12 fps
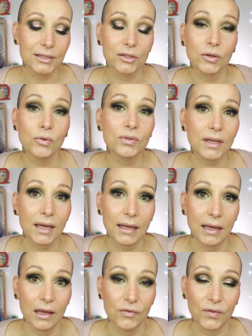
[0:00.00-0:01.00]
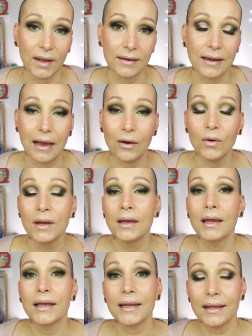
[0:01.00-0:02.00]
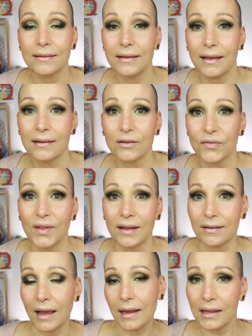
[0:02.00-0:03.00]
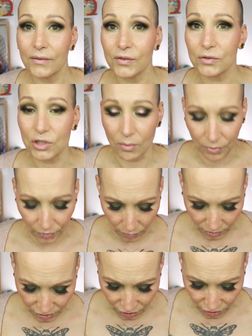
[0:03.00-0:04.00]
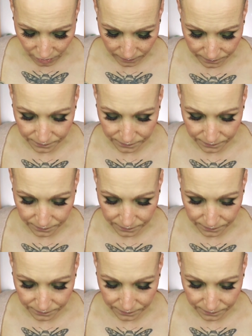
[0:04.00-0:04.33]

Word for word: is the look that I have right now. And at the end of that, I give you some thoughts